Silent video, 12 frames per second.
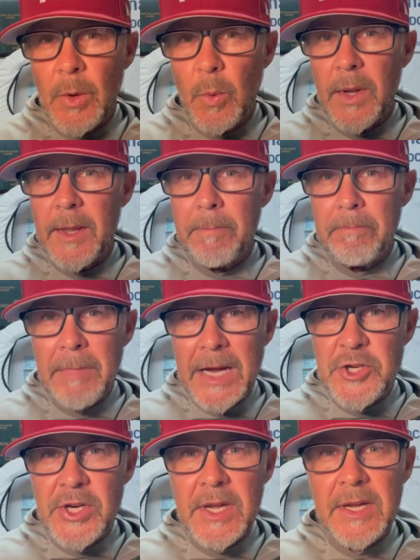where the
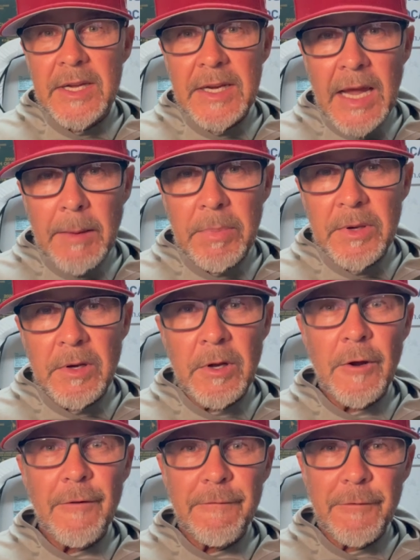magic can happen
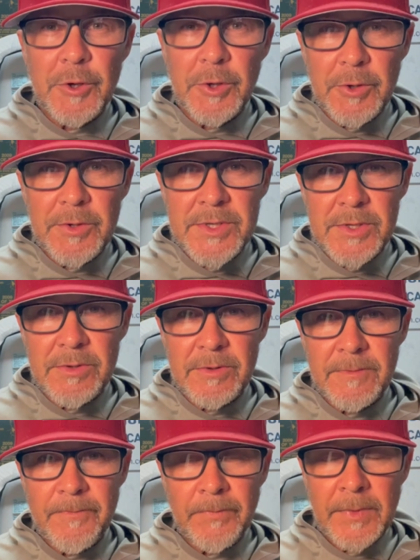for you too.
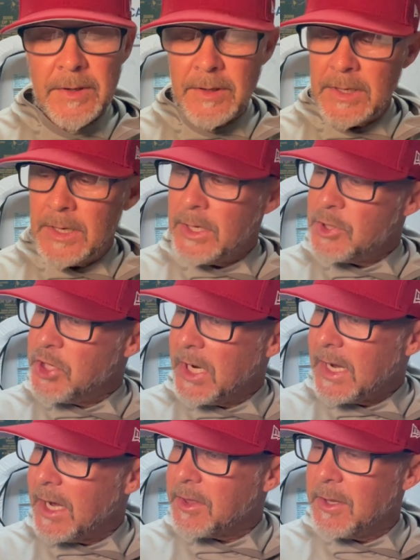
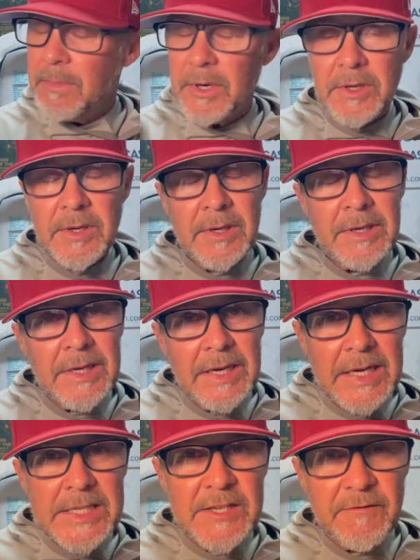Check out the book.
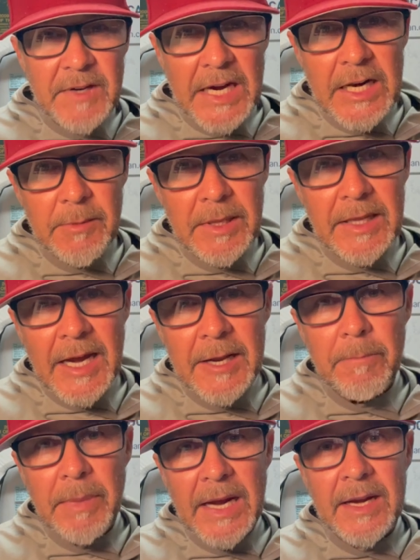It's available
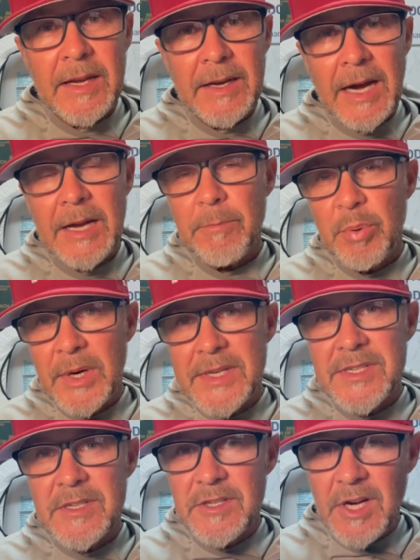at
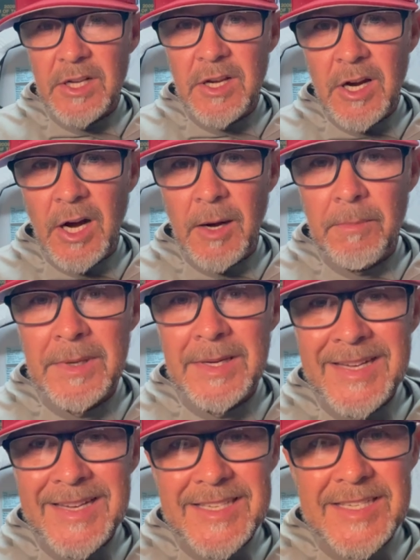
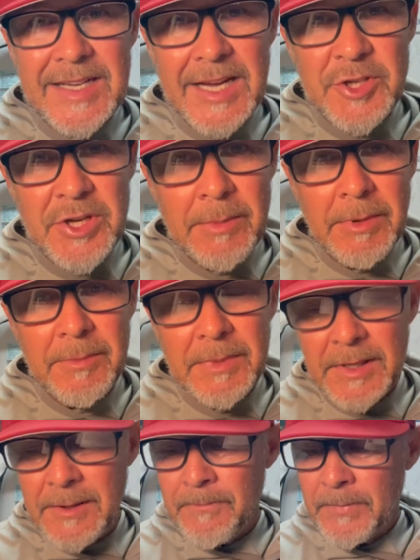
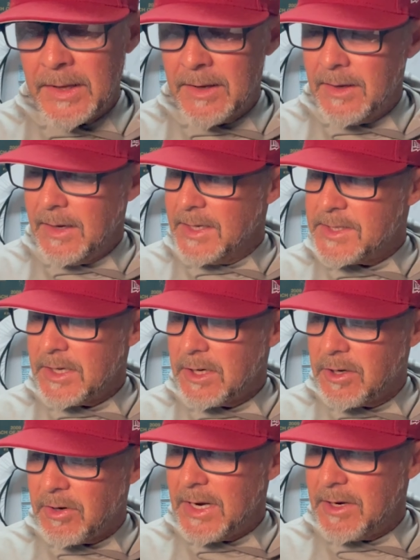back9press.com/Immelman. It's a
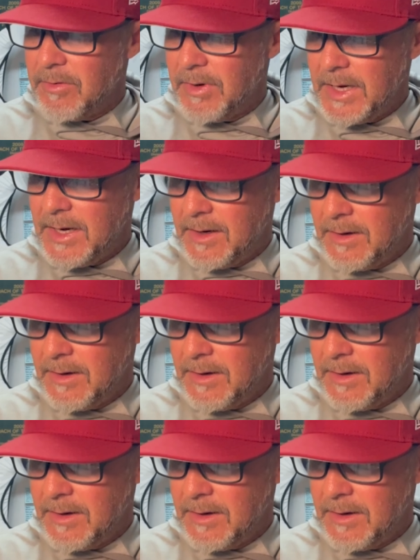great read.